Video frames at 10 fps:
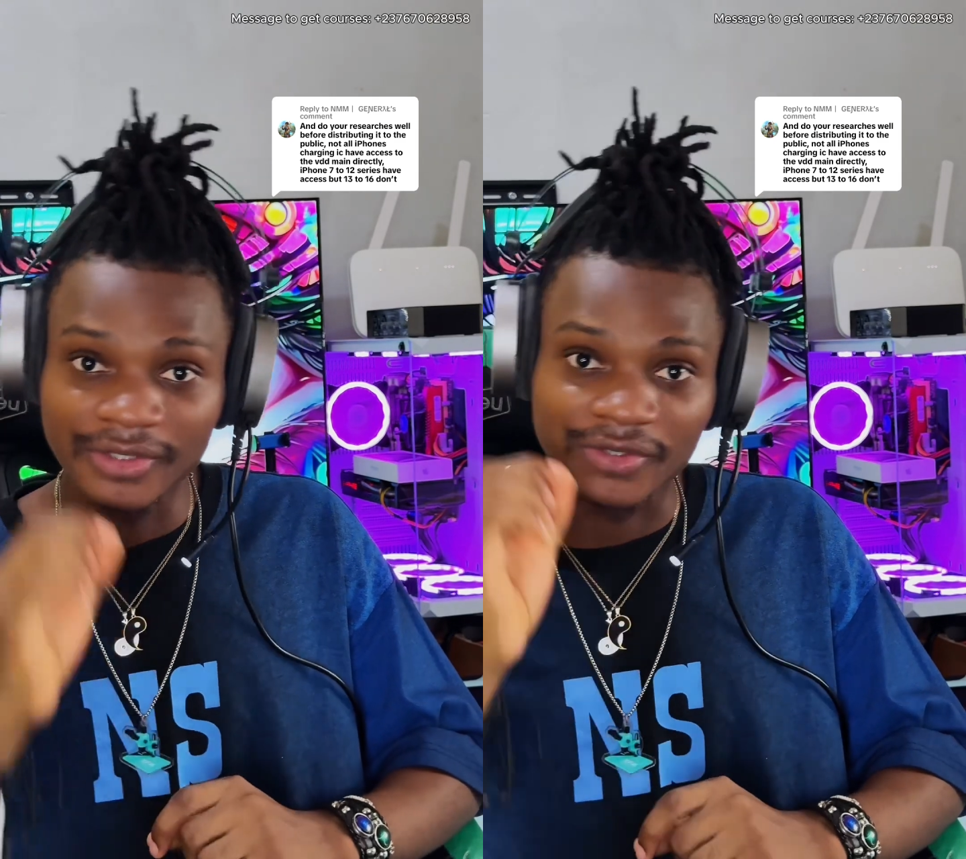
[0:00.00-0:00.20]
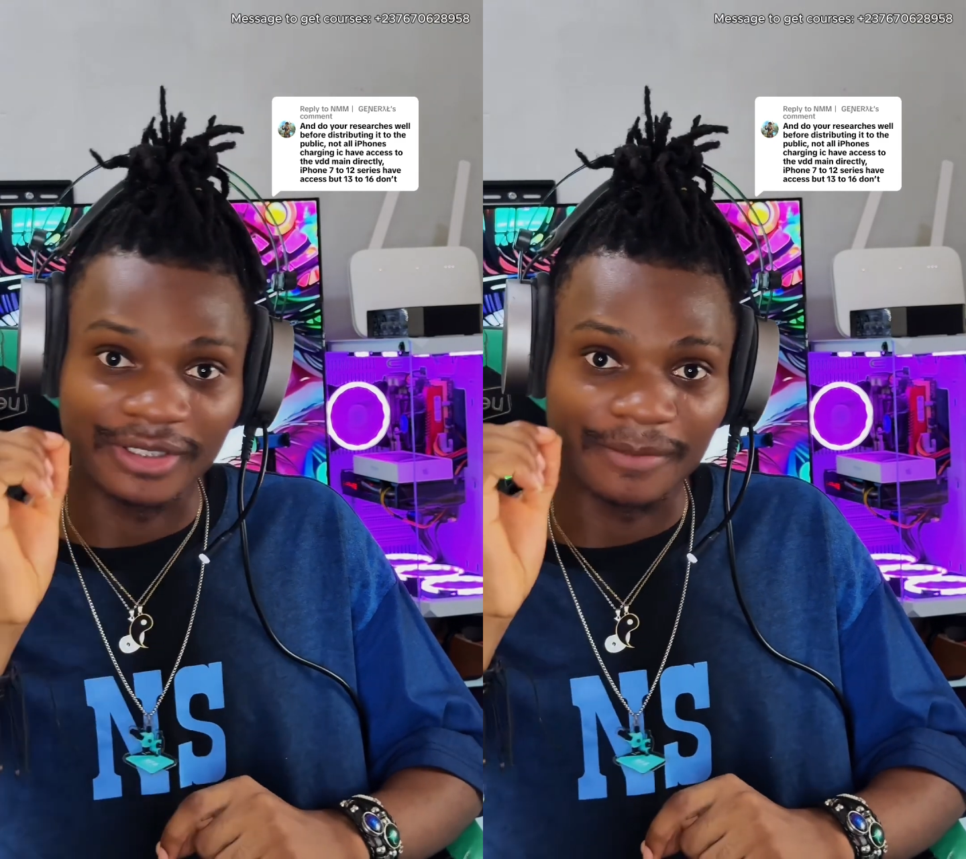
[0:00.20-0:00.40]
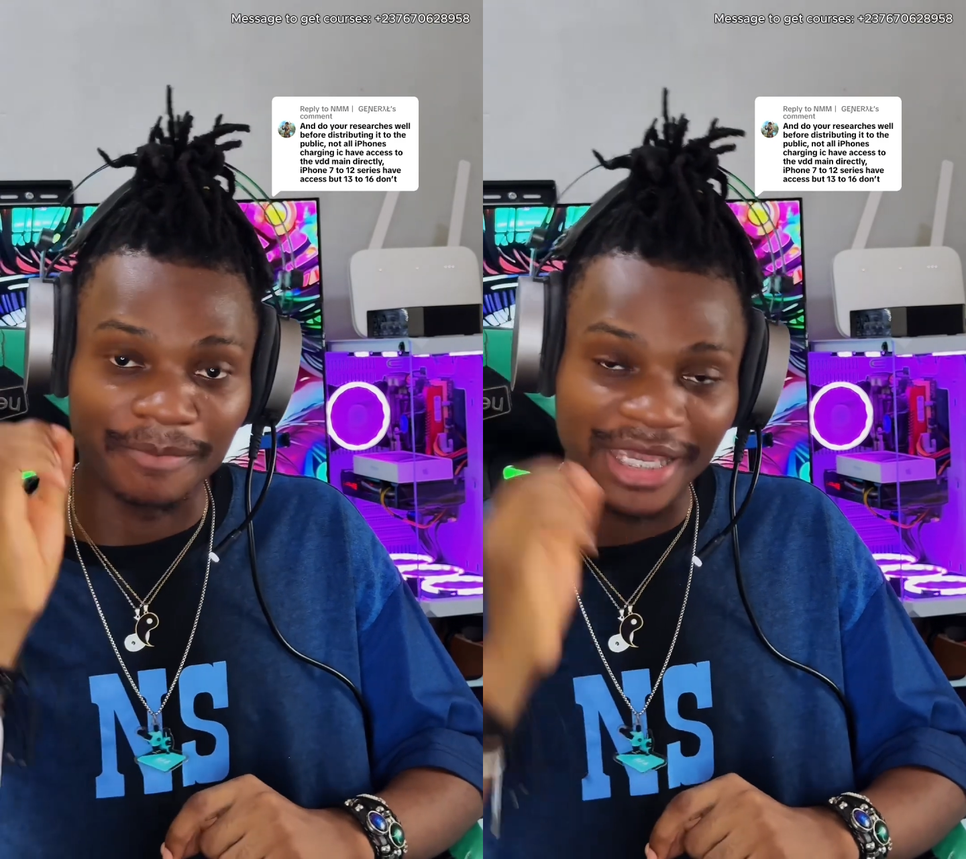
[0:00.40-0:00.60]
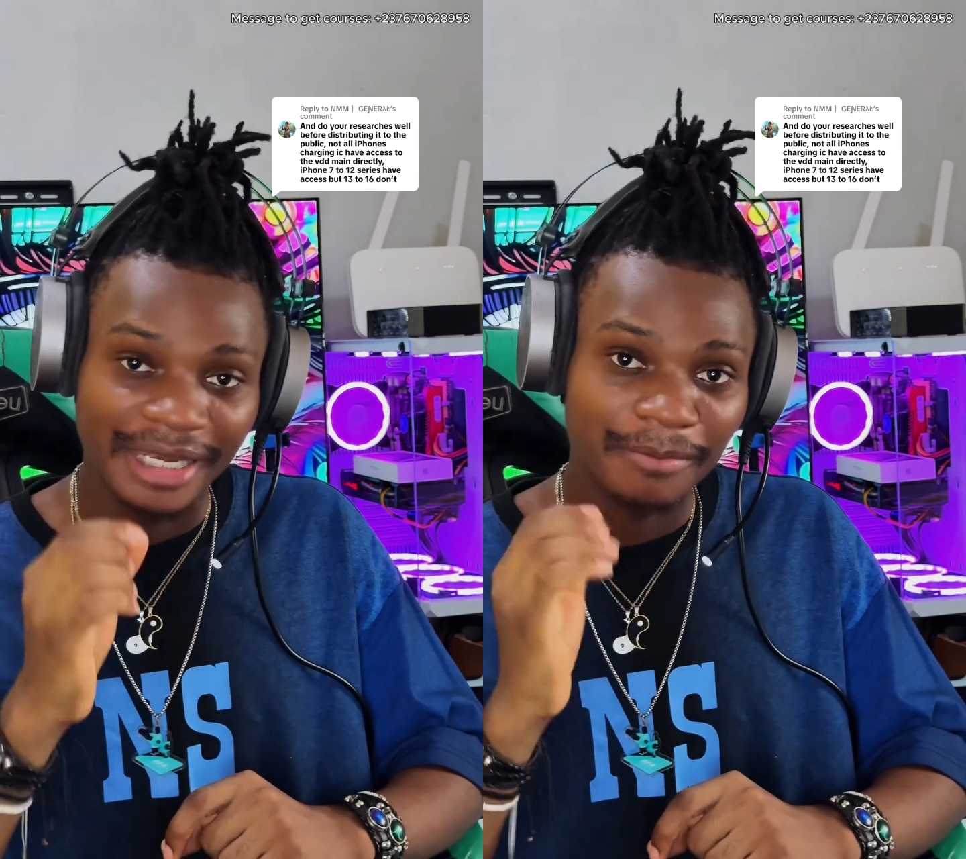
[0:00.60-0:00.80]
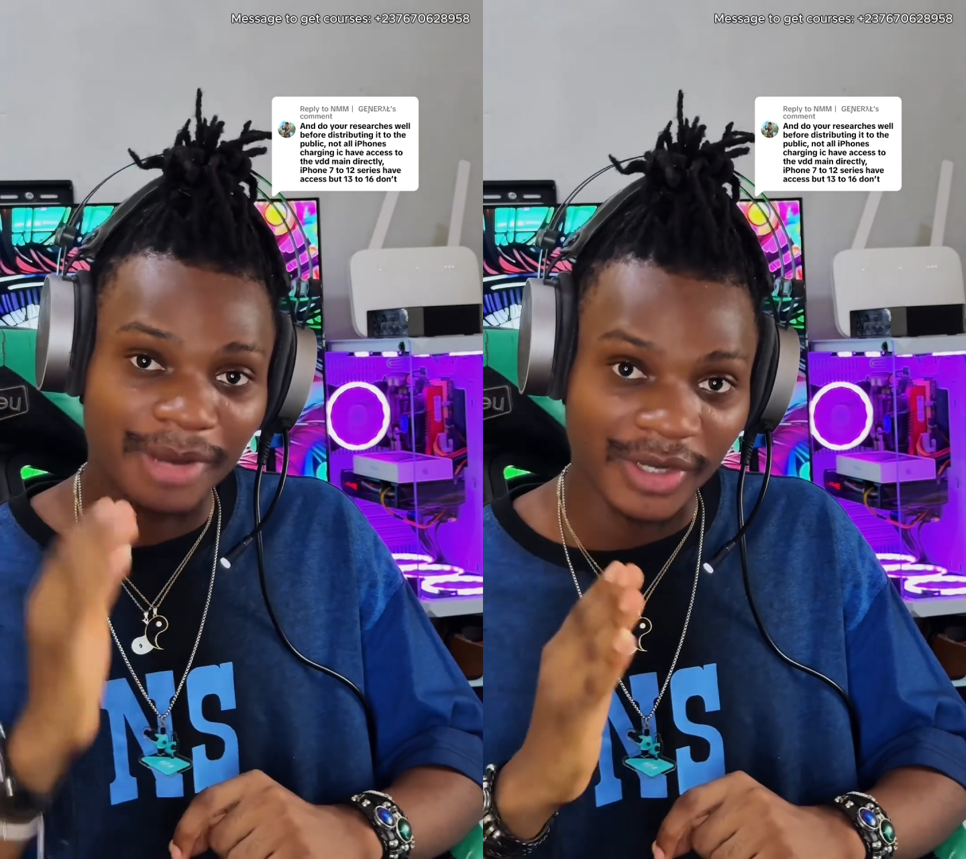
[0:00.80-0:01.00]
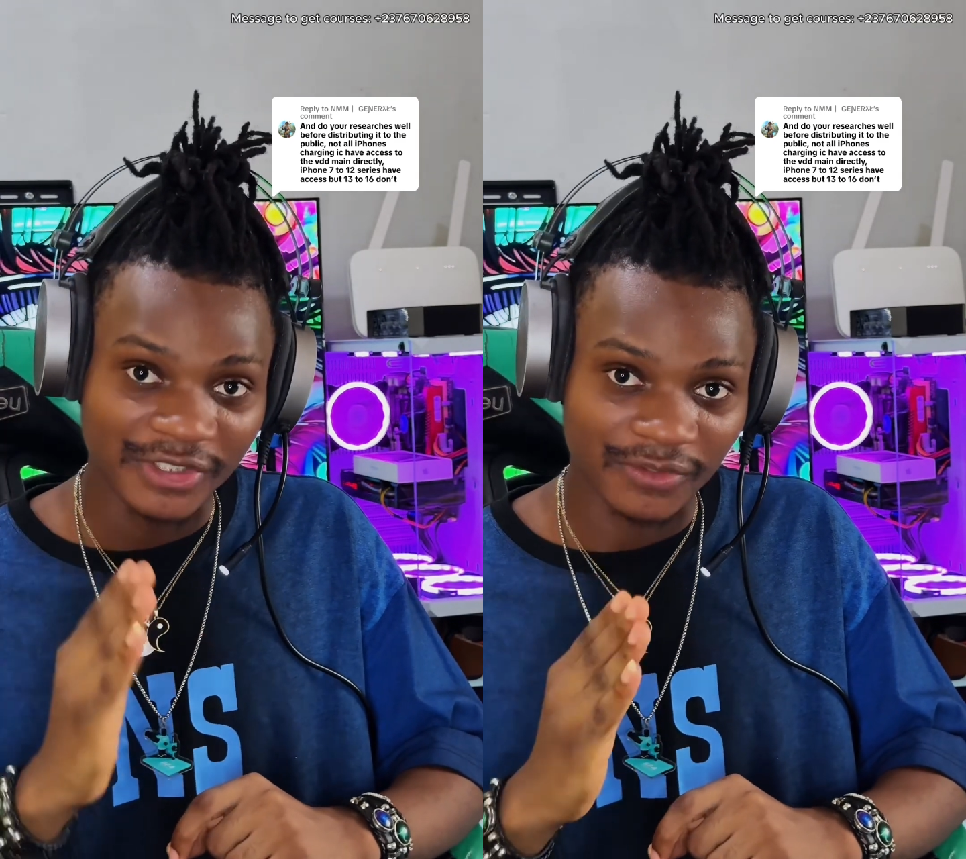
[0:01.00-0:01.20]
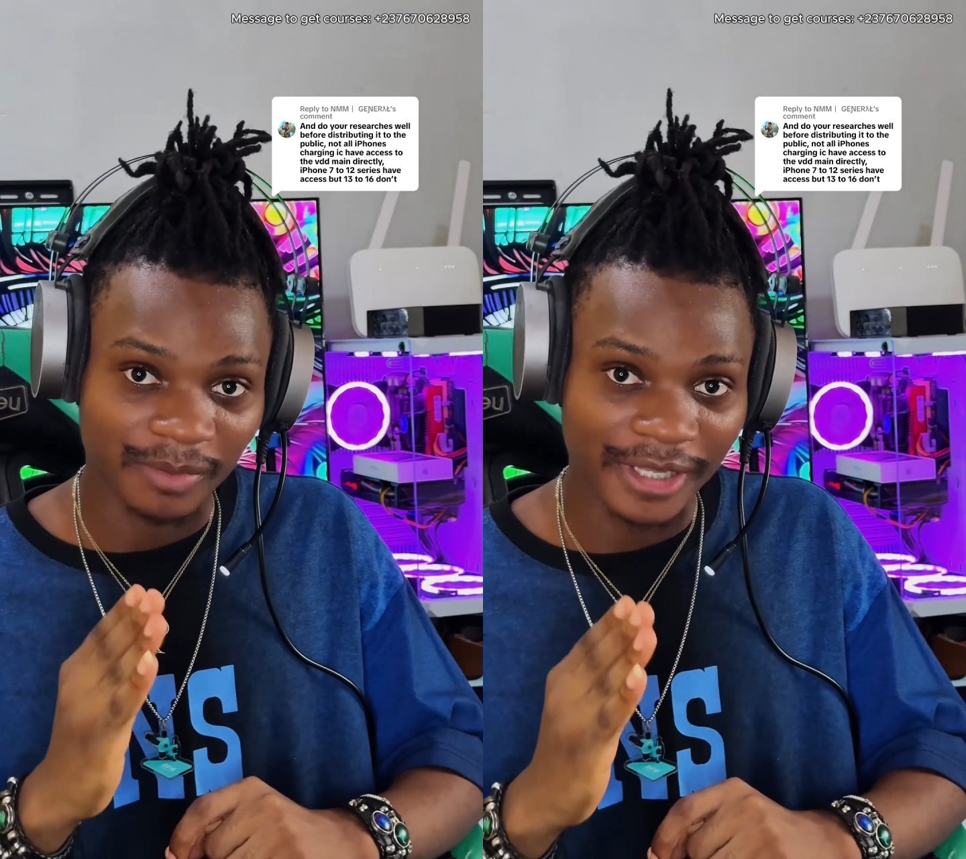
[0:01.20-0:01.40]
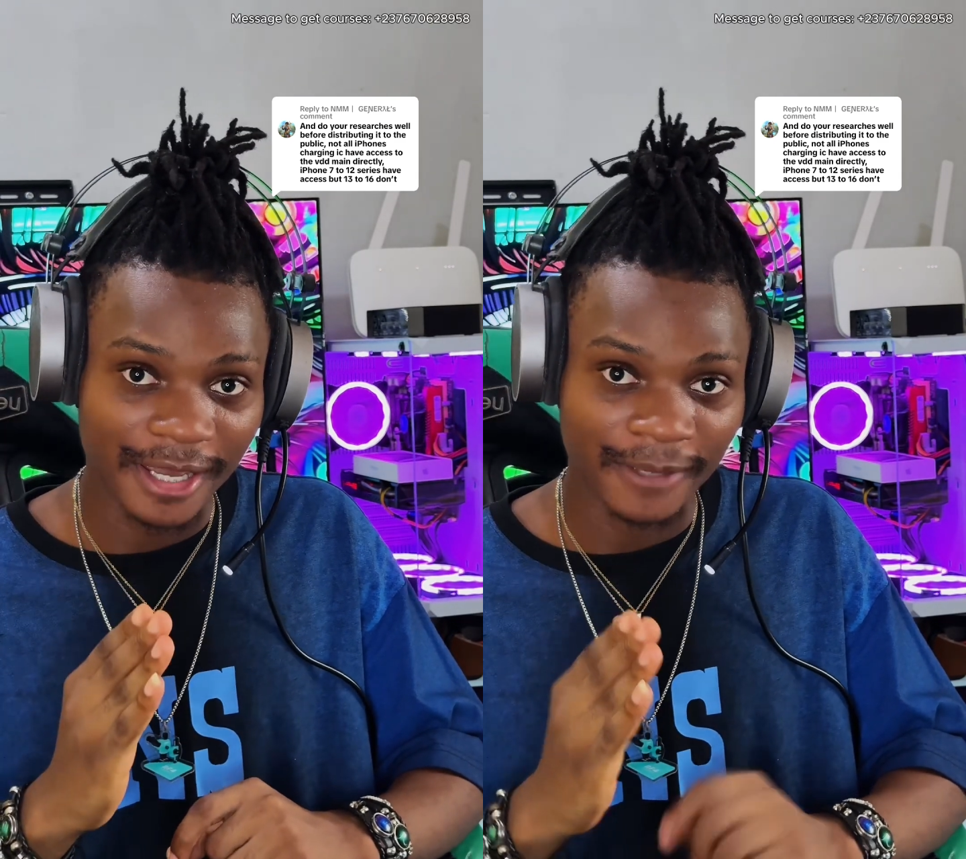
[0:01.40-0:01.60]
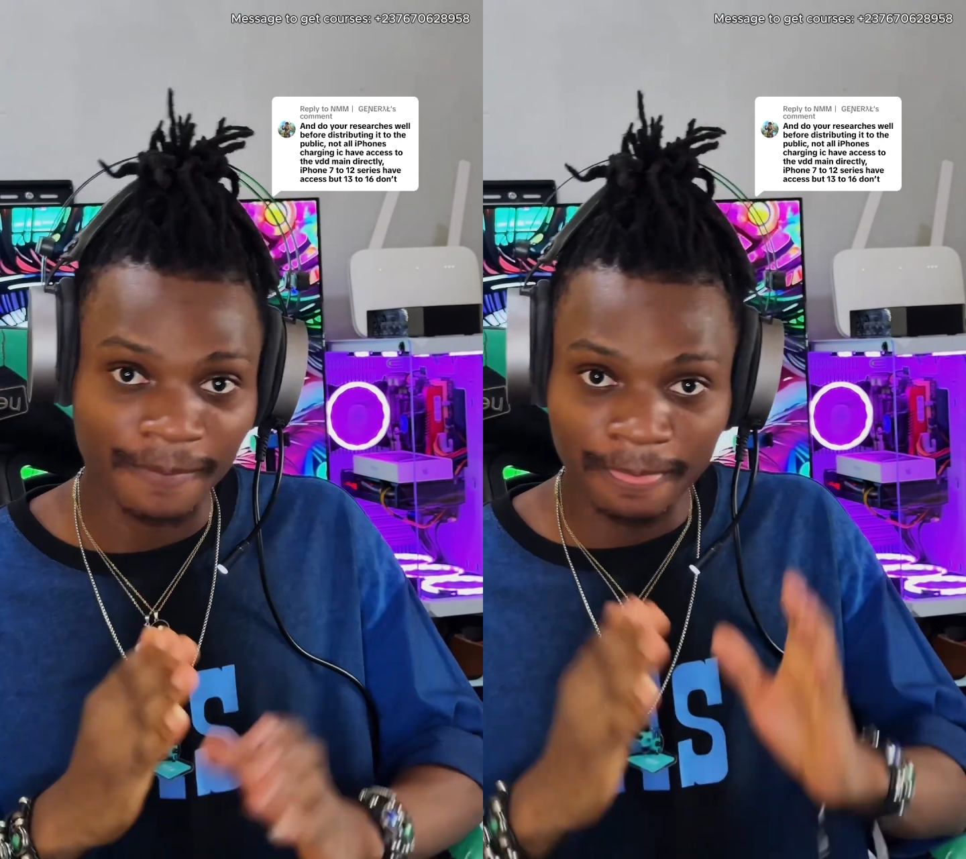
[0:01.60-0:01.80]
to the main power supply.